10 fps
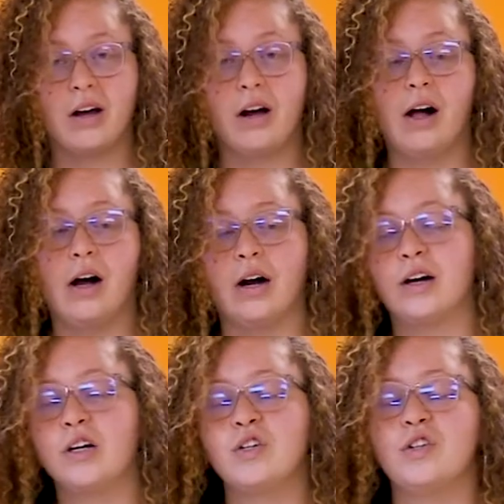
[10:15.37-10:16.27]
our
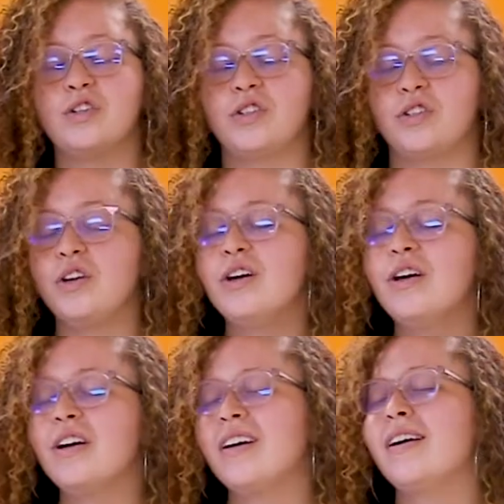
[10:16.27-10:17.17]

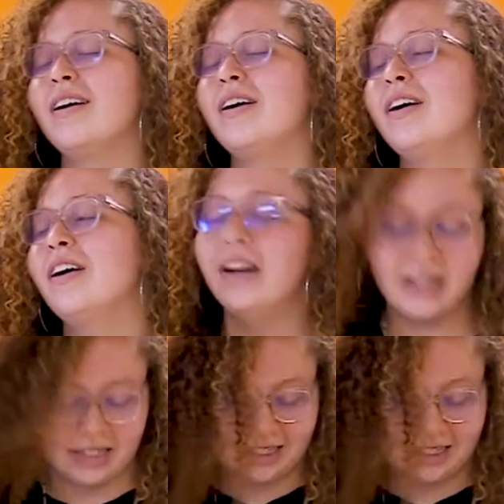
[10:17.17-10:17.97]
sugar.